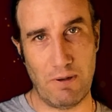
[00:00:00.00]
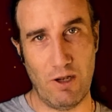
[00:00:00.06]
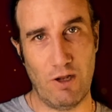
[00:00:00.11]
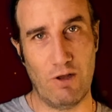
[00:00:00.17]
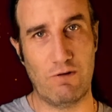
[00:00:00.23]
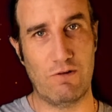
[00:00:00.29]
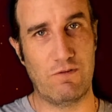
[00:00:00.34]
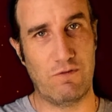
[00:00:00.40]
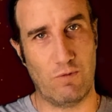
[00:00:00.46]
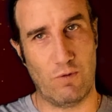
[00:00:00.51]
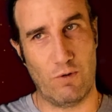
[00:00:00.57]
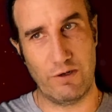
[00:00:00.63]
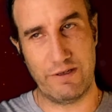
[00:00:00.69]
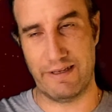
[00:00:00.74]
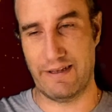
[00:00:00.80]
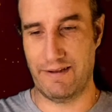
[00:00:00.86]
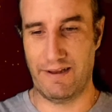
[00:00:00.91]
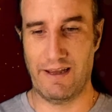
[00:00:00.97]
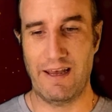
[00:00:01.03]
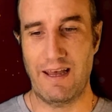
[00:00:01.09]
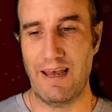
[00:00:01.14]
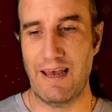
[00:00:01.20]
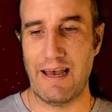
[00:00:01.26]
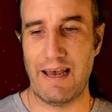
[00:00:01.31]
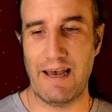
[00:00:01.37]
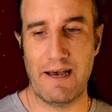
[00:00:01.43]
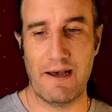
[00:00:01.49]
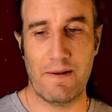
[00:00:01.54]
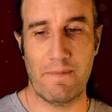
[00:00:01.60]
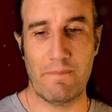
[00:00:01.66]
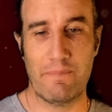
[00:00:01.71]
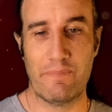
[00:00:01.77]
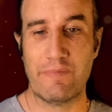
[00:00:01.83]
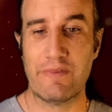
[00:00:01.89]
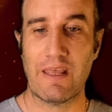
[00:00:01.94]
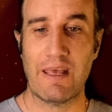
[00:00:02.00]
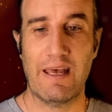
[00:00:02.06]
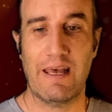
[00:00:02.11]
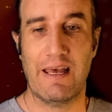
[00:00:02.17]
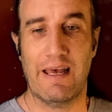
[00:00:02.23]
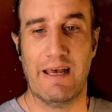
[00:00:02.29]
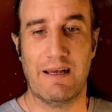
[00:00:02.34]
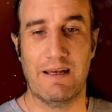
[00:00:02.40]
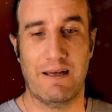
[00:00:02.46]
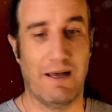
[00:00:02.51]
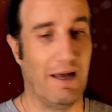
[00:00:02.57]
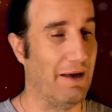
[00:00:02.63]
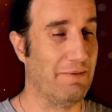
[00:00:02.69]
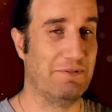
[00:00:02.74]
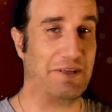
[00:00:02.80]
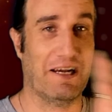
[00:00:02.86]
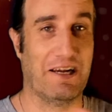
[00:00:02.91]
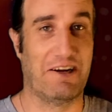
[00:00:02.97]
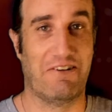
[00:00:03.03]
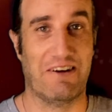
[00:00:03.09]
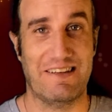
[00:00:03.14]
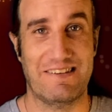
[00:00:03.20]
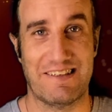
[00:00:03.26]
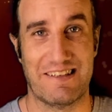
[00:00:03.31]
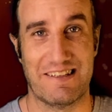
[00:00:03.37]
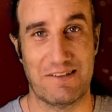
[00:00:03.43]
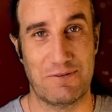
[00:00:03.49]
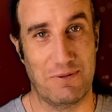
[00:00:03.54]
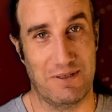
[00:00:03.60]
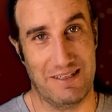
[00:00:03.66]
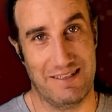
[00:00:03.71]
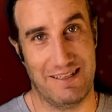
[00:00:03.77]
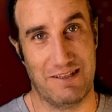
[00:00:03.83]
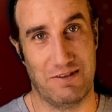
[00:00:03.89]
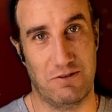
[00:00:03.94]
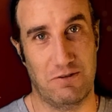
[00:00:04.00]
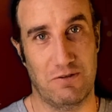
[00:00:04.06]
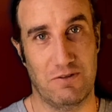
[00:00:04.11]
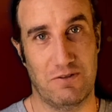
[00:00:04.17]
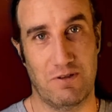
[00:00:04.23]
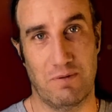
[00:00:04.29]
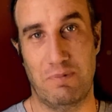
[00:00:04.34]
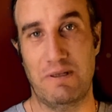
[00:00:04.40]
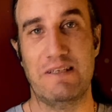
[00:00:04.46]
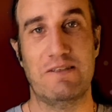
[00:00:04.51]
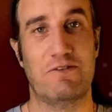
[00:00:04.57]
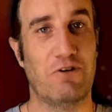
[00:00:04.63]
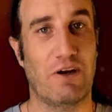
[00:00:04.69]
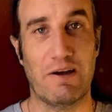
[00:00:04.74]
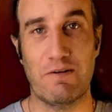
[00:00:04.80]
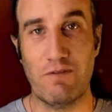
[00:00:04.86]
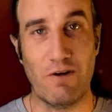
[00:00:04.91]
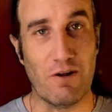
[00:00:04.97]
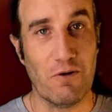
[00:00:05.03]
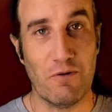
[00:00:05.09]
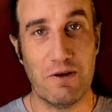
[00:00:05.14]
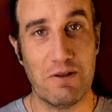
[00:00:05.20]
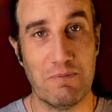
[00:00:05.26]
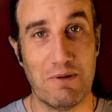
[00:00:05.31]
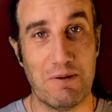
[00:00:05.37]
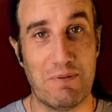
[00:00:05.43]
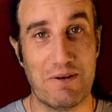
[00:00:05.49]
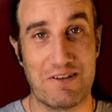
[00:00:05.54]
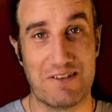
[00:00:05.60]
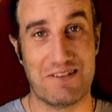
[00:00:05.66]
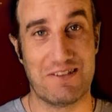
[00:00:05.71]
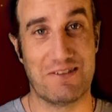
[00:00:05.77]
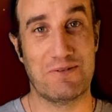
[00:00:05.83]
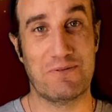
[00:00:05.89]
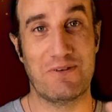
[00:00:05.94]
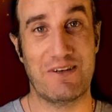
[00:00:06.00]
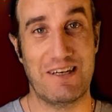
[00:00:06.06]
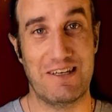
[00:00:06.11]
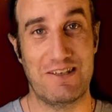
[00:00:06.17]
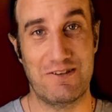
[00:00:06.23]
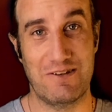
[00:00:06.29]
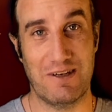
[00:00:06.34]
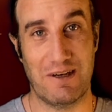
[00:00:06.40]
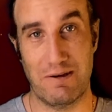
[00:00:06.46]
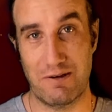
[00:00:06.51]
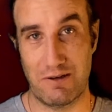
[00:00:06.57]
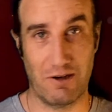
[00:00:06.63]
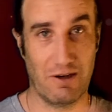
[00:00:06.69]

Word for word: pillow of water. Um, I'm digressing. That's what I tend to do. So please try follow with me because this is what I do. I